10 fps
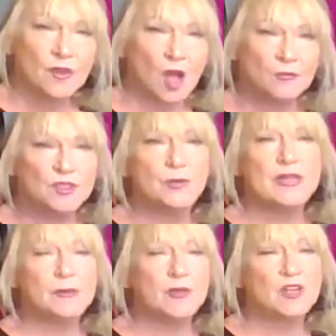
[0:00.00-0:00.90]
I'm doing
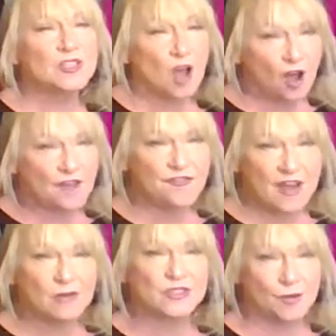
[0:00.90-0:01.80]
it because I
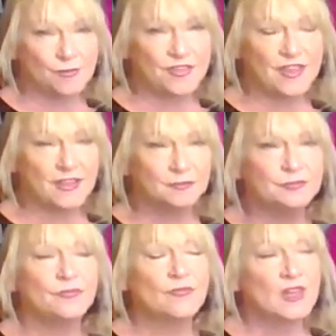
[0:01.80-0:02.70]
found something
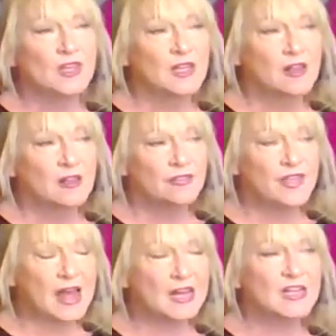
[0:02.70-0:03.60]

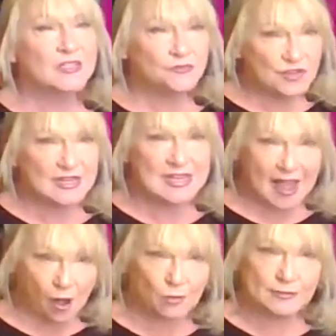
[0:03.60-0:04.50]
that had really
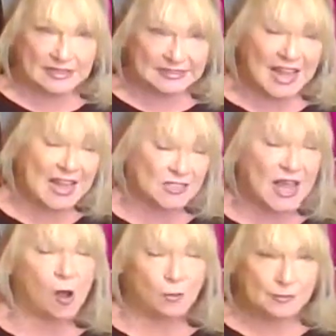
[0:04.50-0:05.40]
helped me, has
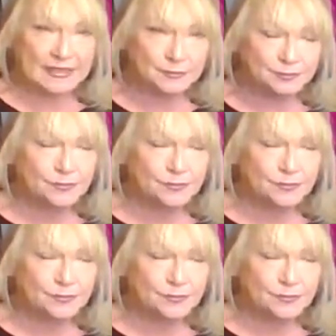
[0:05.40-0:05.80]
helped me.